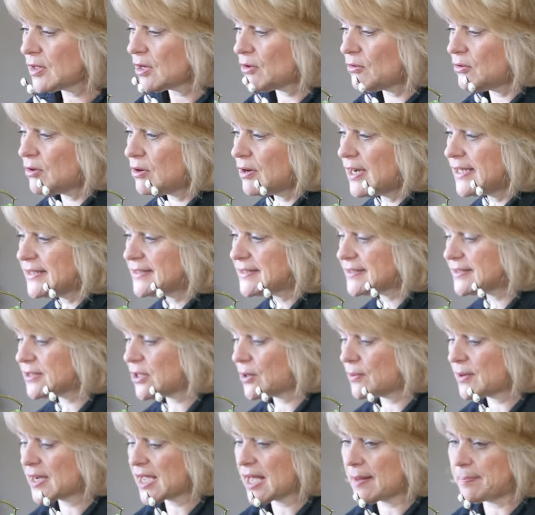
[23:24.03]
Right,
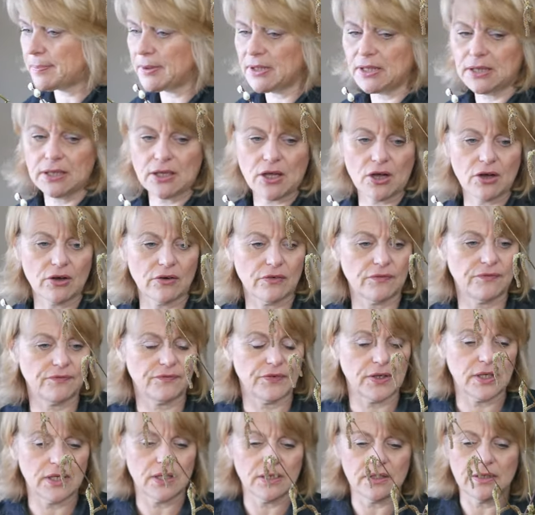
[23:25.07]
so a couple
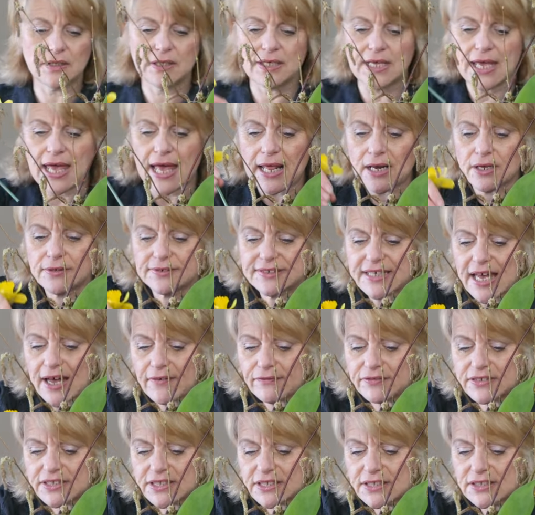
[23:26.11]
of yellow
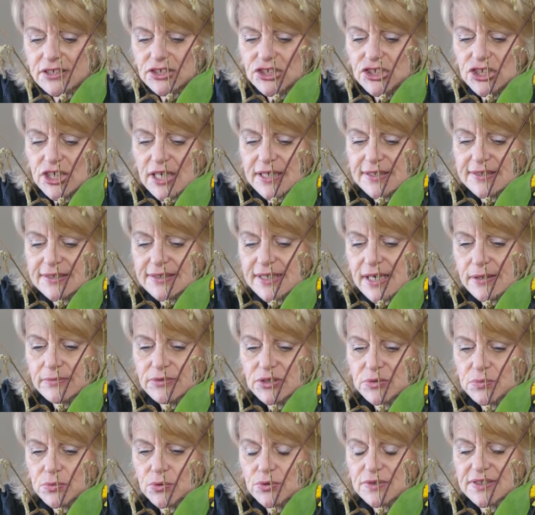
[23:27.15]
daffodils just down
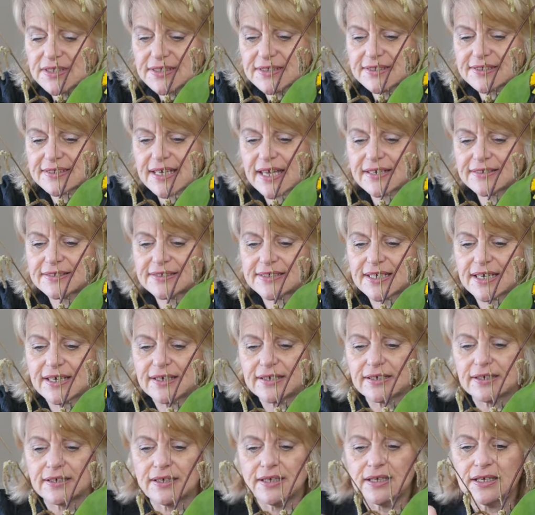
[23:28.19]
towards the
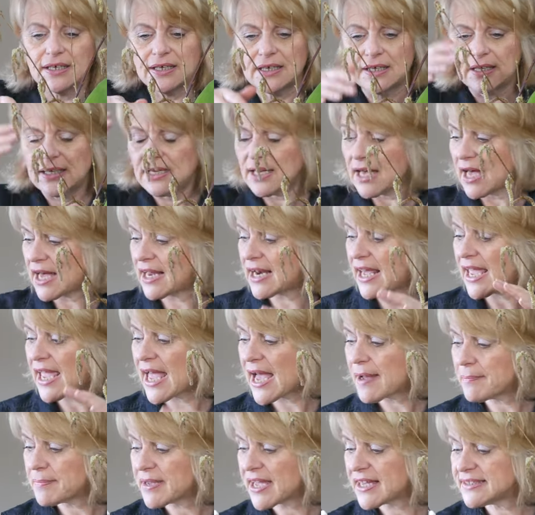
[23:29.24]
centre. And I
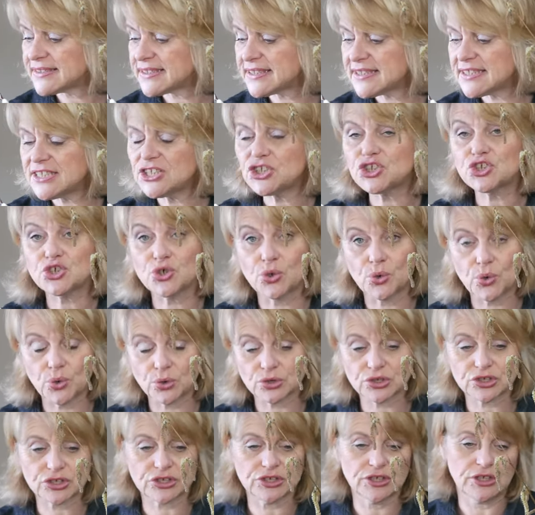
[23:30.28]
am cutting these
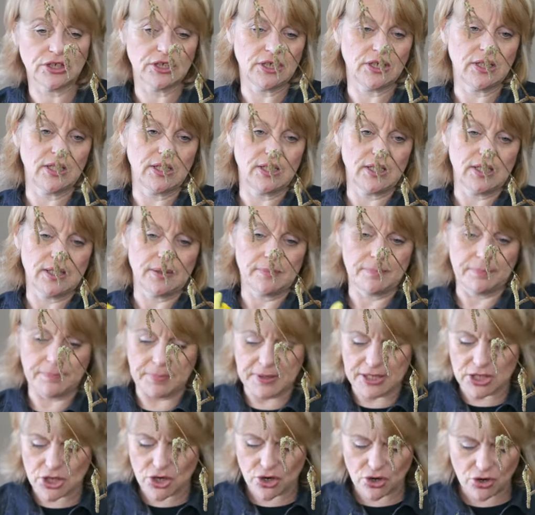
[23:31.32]
short
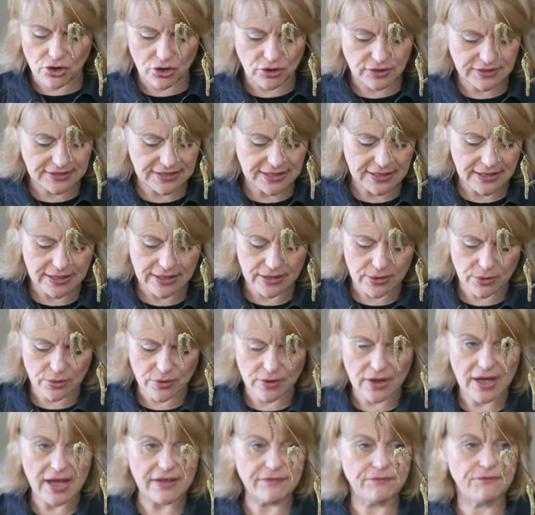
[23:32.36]
because
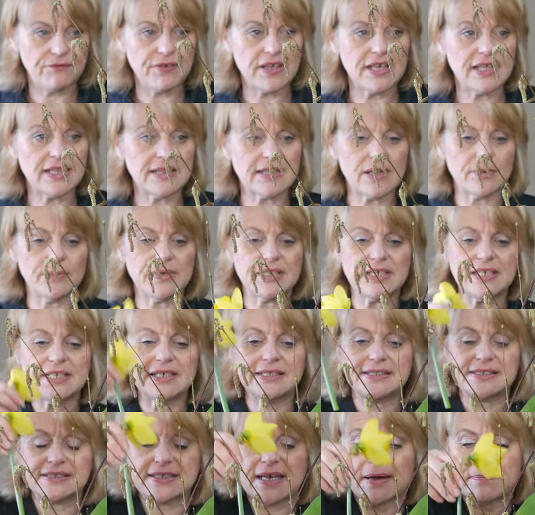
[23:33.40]
I feel that we
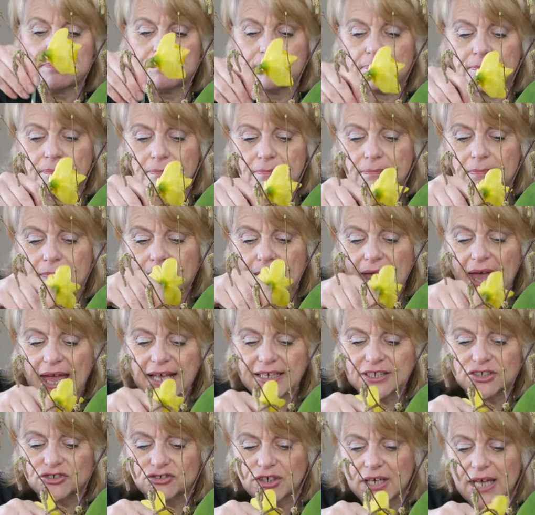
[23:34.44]
need some
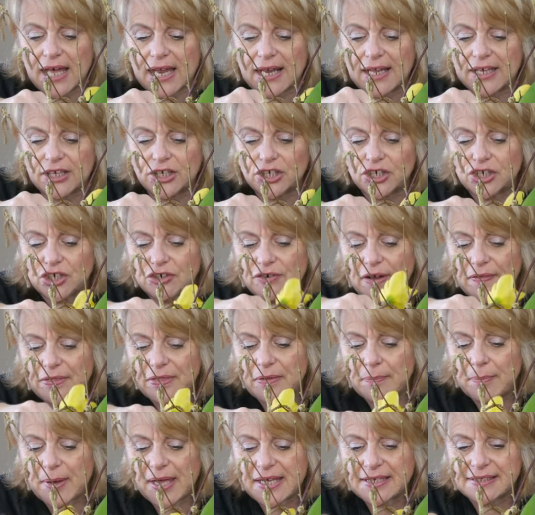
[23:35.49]
extra colour here at
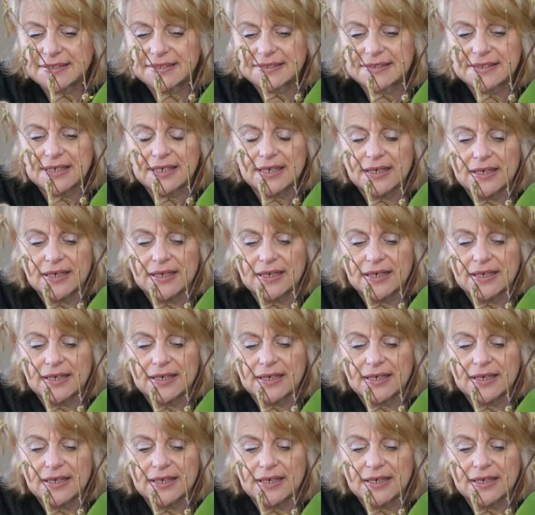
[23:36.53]
the base.